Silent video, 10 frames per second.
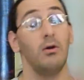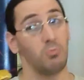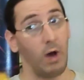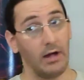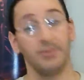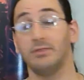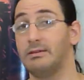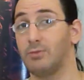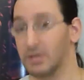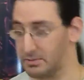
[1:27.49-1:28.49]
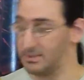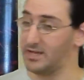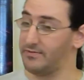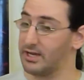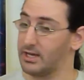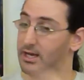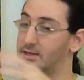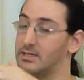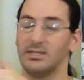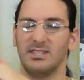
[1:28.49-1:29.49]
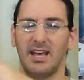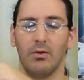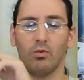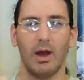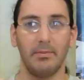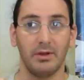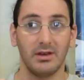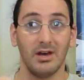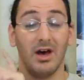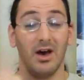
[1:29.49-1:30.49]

Well, to be more specific, this is a replica